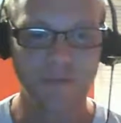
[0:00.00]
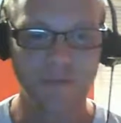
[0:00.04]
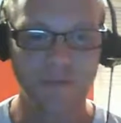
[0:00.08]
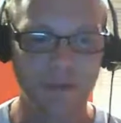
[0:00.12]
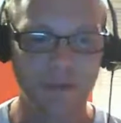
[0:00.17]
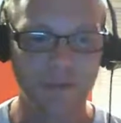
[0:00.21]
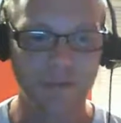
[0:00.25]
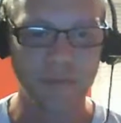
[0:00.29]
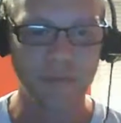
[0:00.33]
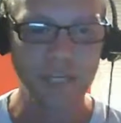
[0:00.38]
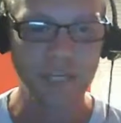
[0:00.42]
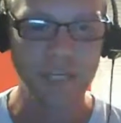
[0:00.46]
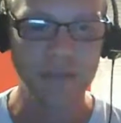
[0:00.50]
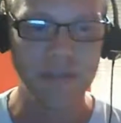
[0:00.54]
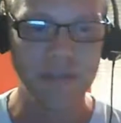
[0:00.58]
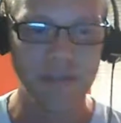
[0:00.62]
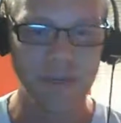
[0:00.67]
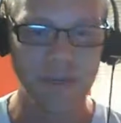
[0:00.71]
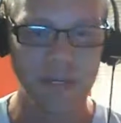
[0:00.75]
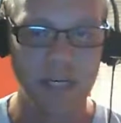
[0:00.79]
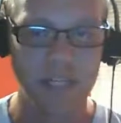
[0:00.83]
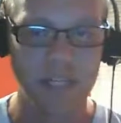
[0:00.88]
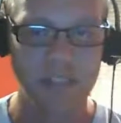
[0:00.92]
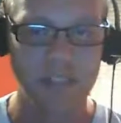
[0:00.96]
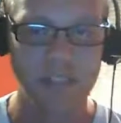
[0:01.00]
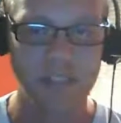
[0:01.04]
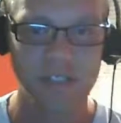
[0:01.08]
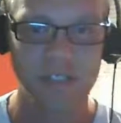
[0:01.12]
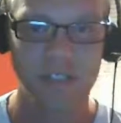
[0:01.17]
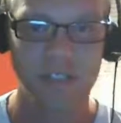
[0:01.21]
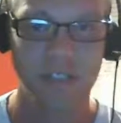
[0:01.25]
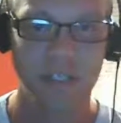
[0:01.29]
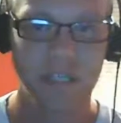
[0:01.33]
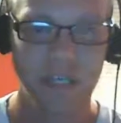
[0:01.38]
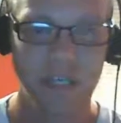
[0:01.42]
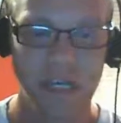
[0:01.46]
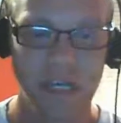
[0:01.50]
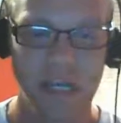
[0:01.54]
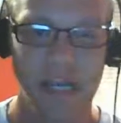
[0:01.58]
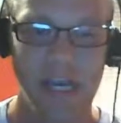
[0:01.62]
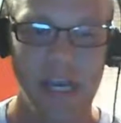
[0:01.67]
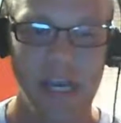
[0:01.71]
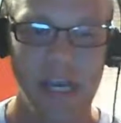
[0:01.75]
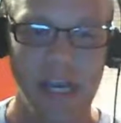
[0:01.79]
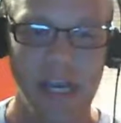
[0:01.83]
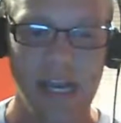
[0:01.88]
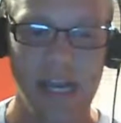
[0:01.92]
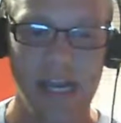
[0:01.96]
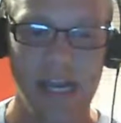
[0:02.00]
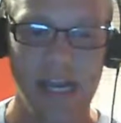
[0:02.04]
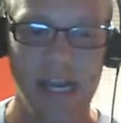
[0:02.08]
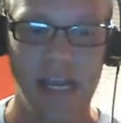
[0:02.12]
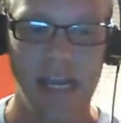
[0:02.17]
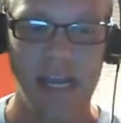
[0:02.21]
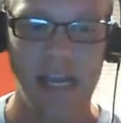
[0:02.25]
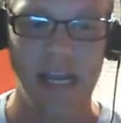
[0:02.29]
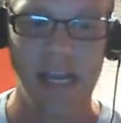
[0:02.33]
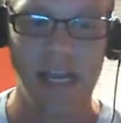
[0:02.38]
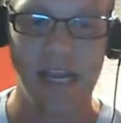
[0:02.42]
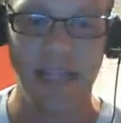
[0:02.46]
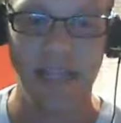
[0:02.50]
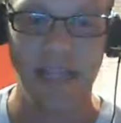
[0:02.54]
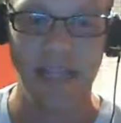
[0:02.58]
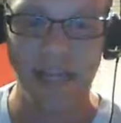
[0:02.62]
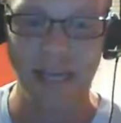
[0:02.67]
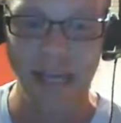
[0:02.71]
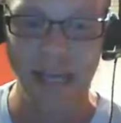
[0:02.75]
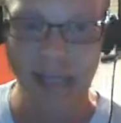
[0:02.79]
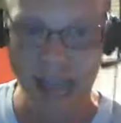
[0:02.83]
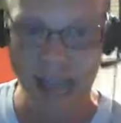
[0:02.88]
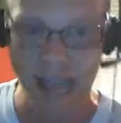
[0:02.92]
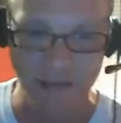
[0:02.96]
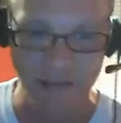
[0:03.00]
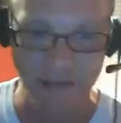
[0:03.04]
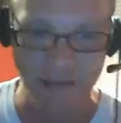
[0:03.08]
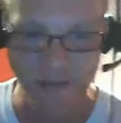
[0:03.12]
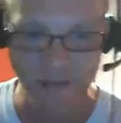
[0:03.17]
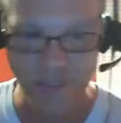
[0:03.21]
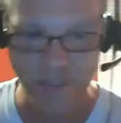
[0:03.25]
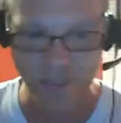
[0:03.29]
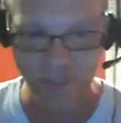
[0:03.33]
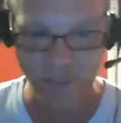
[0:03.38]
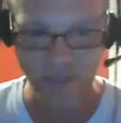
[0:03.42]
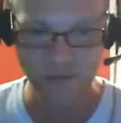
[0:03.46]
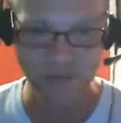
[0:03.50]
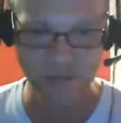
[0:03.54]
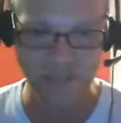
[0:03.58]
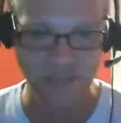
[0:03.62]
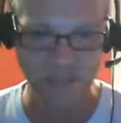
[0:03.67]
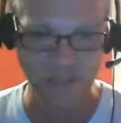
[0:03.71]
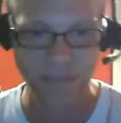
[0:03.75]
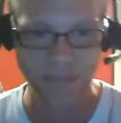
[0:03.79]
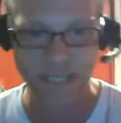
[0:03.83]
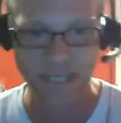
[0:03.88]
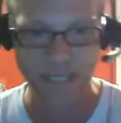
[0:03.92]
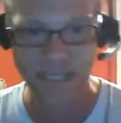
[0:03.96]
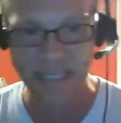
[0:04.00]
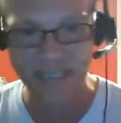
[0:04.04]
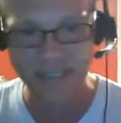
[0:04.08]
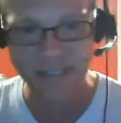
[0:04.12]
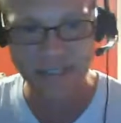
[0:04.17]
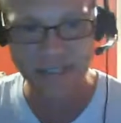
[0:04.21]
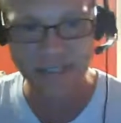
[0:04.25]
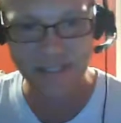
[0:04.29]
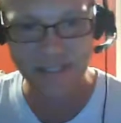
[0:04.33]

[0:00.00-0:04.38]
me to watch, and then have shows that my kids can